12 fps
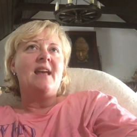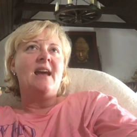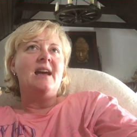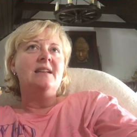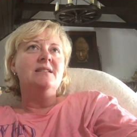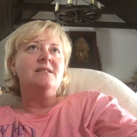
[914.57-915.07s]

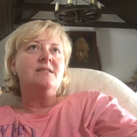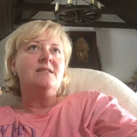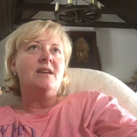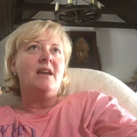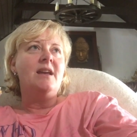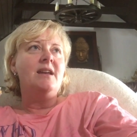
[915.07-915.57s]
And
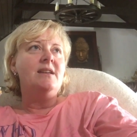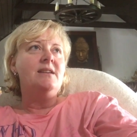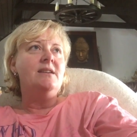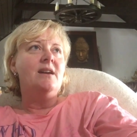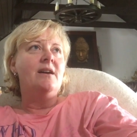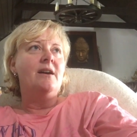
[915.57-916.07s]

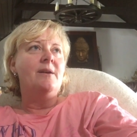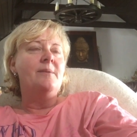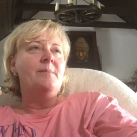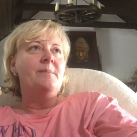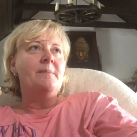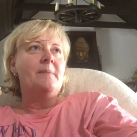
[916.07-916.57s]
he
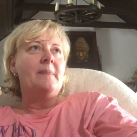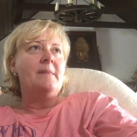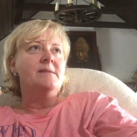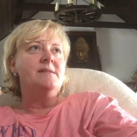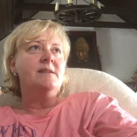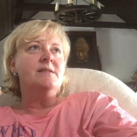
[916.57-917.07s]

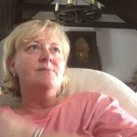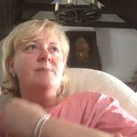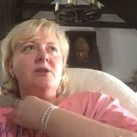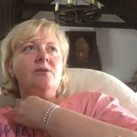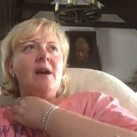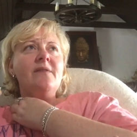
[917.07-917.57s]
said to
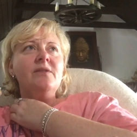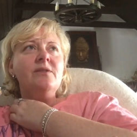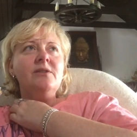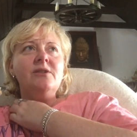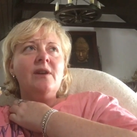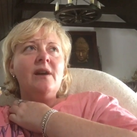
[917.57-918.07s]
me, "You haven't